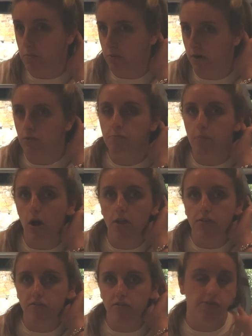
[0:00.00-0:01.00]
somewhere else,
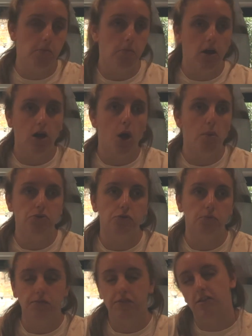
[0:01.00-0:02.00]
but the supermarket I went
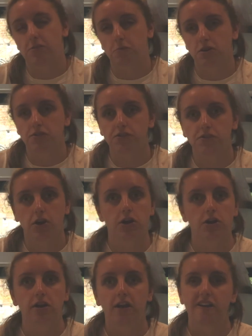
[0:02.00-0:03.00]
to was Sainsbury's,
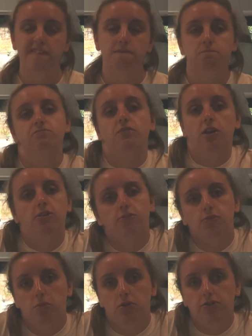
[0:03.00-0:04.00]
so
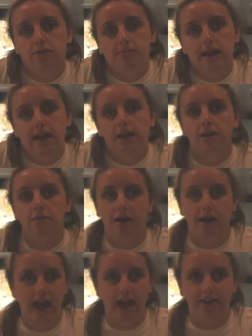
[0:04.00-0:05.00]
closest one to me in
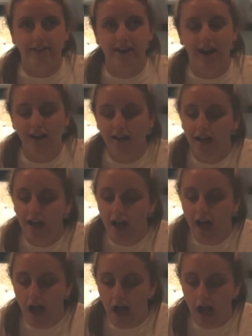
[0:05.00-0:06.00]
my area.
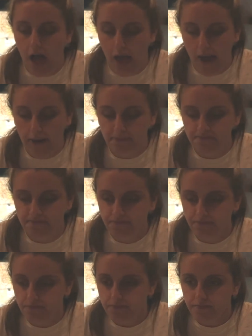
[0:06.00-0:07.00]

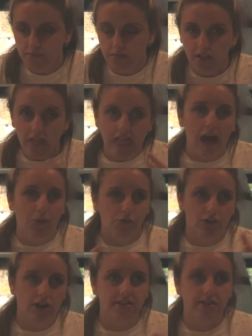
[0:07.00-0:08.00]
That
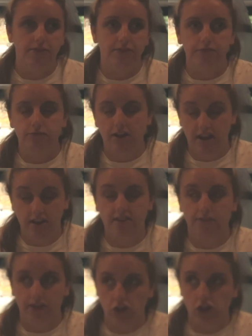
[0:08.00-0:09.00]
was
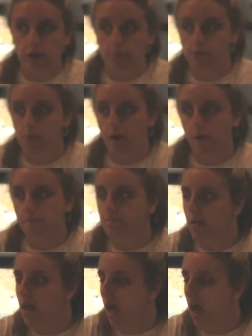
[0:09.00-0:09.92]
relatively cheap as well.